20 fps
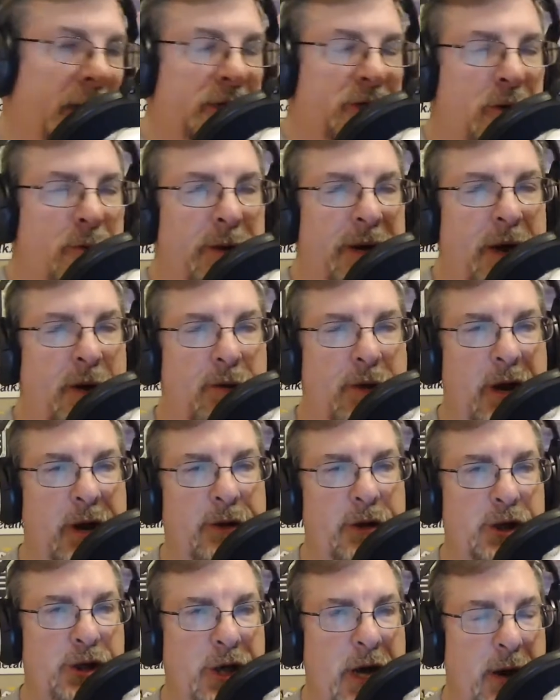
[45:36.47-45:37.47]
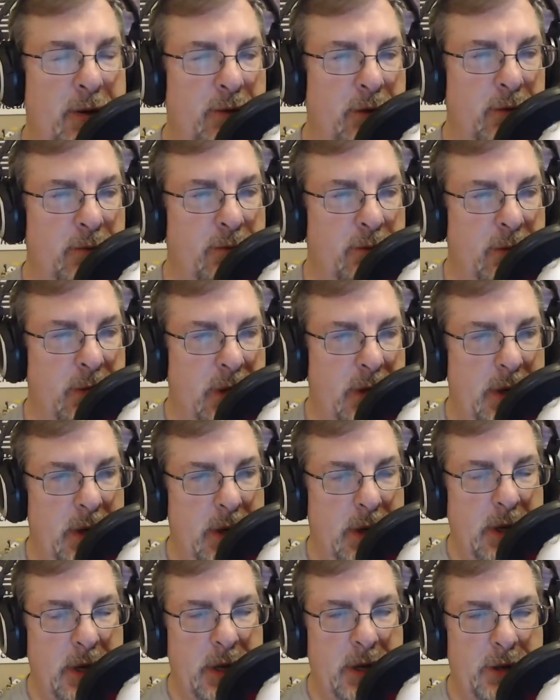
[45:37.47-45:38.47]
everybody get ready in the chat room.
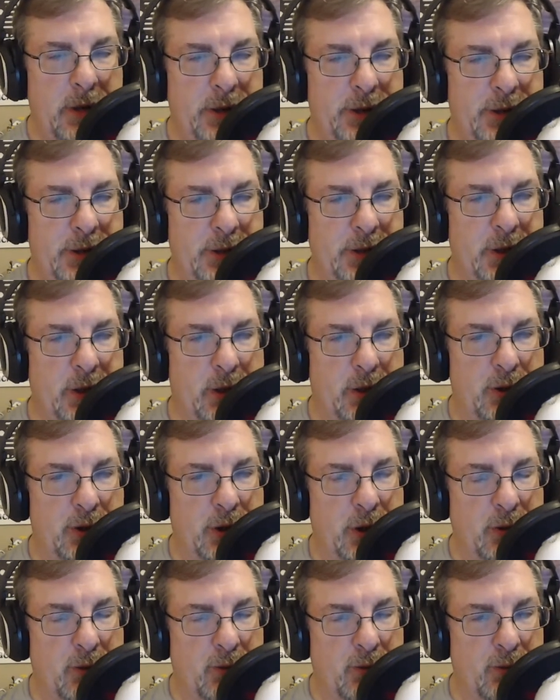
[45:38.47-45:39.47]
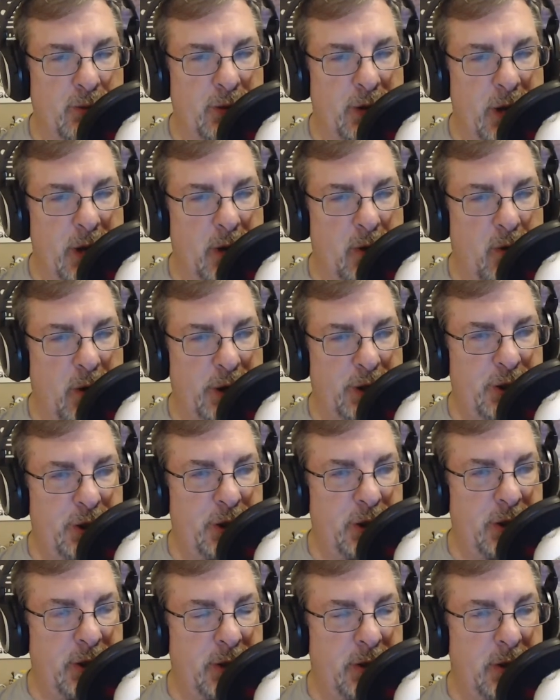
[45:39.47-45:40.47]
This is the
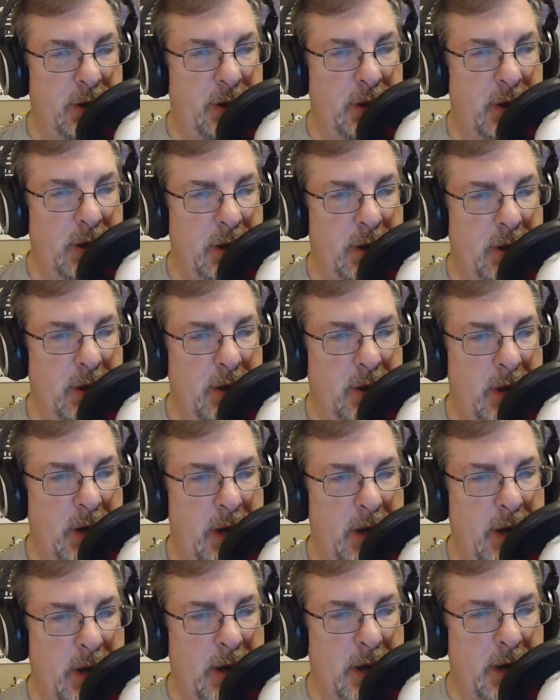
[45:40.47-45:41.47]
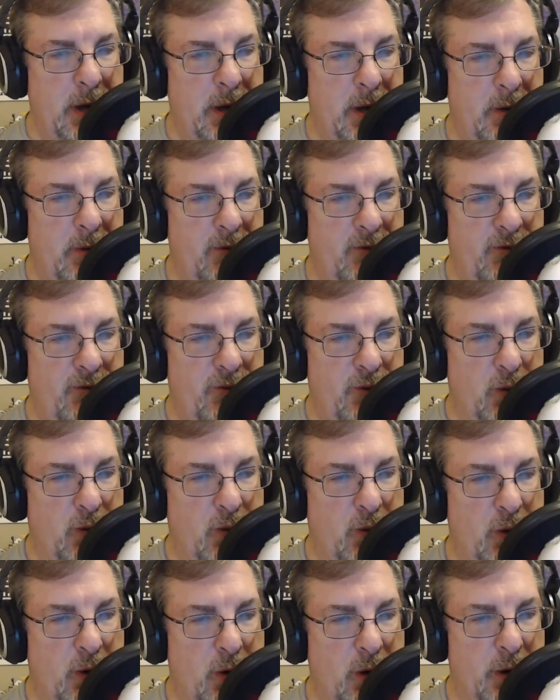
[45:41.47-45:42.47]
question
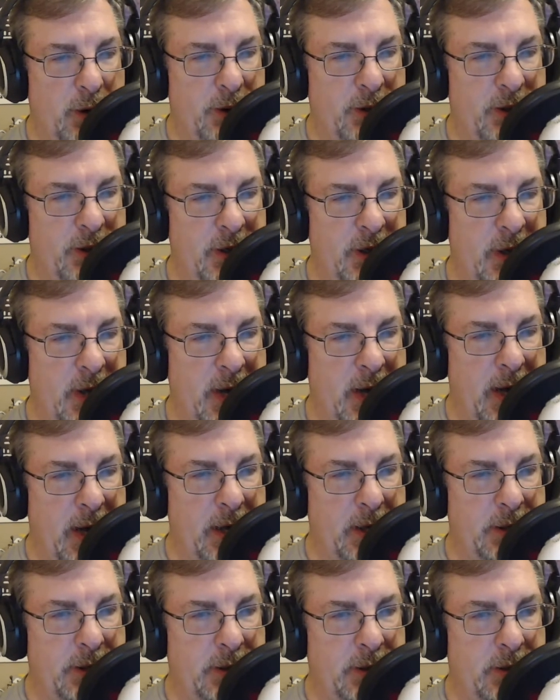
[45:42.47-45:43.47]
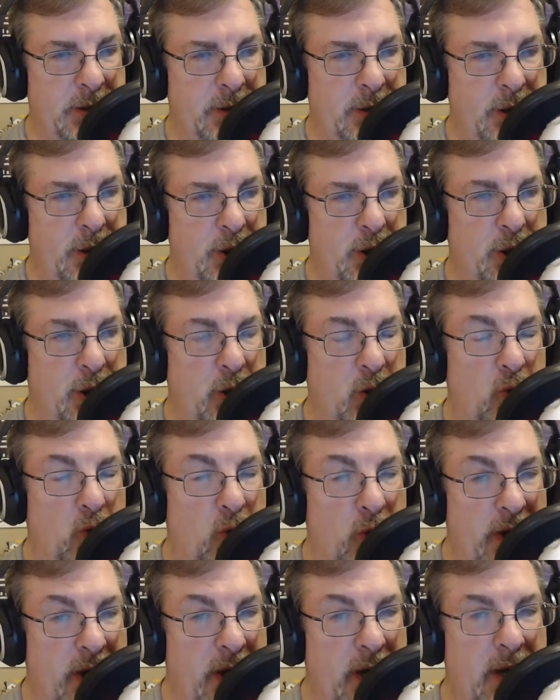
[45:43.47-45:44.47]
for tonight, and you can
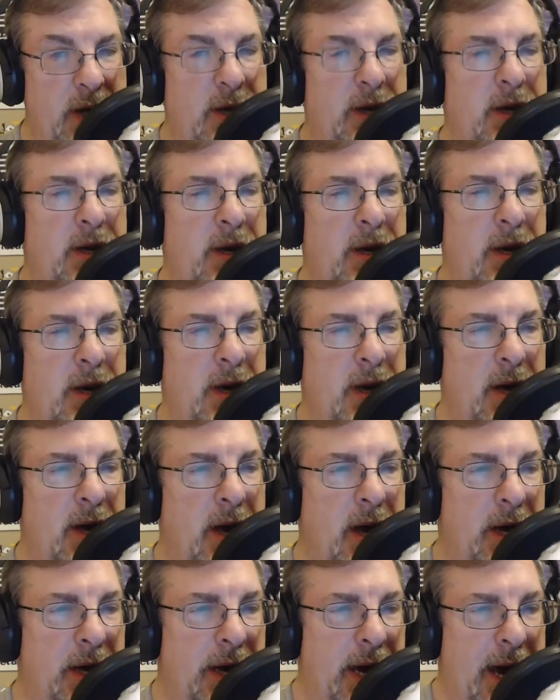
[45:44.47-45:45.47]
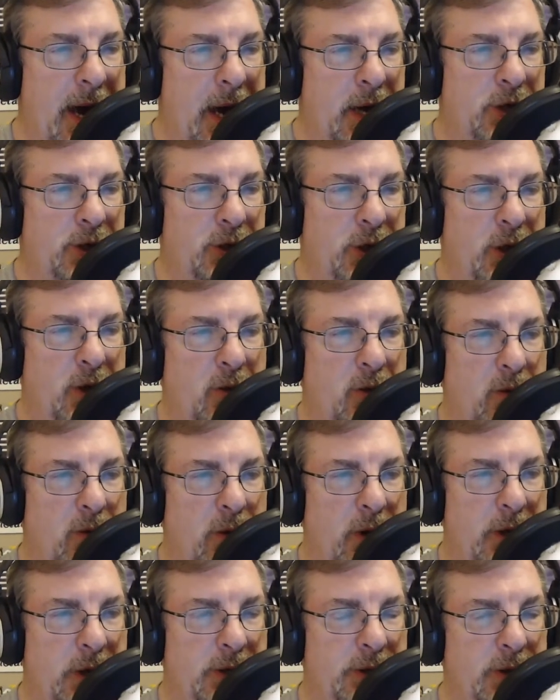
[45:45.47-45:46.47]
win a Cashly
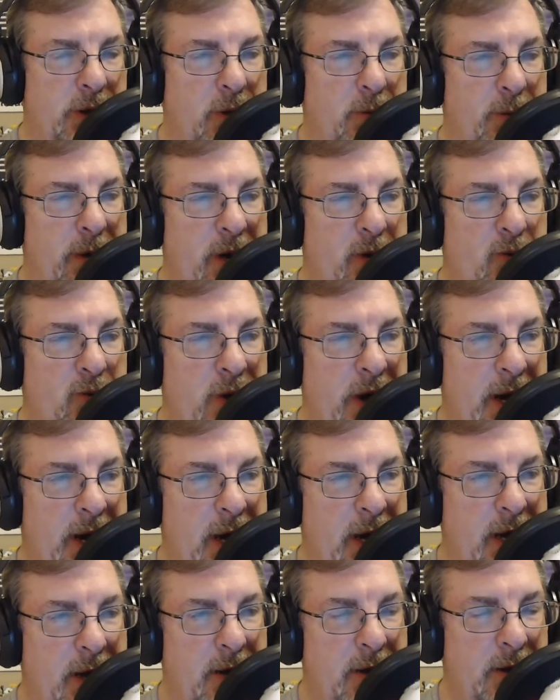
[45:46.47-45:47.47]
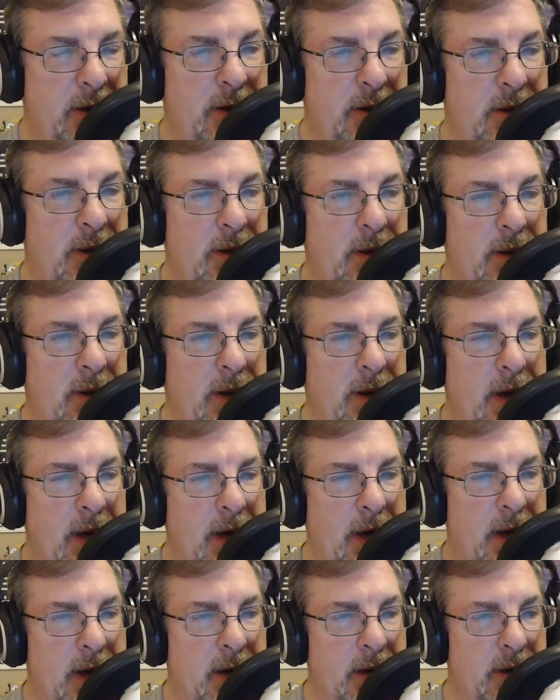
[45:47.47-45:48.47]
coin. So be ready,
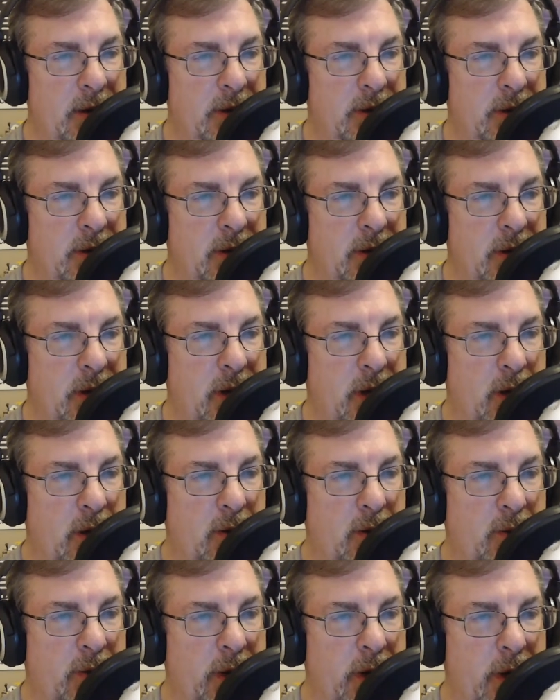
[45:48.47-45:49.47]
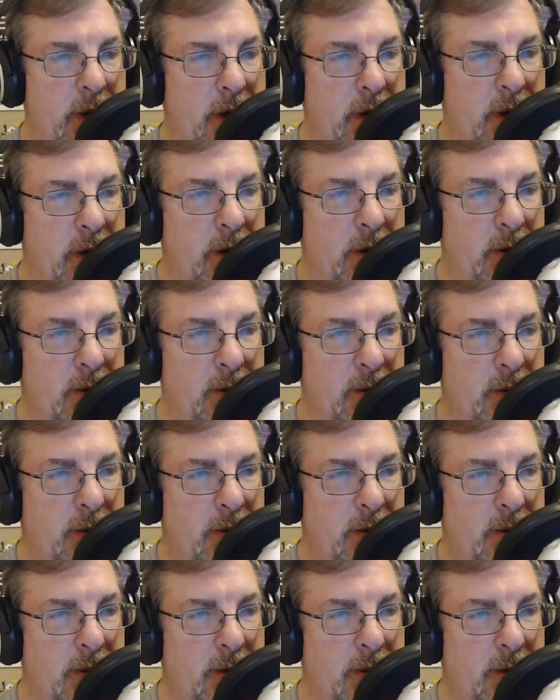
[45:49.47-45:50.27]
and here we go.